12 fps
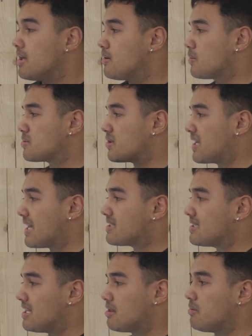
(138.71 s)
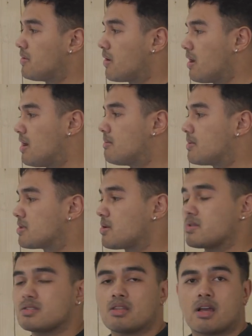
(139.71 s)
You also get D3O armor,
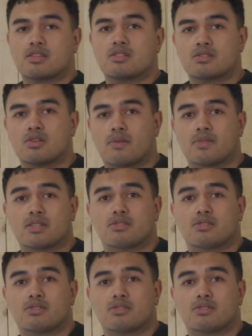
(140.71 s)
so it's nice and soft.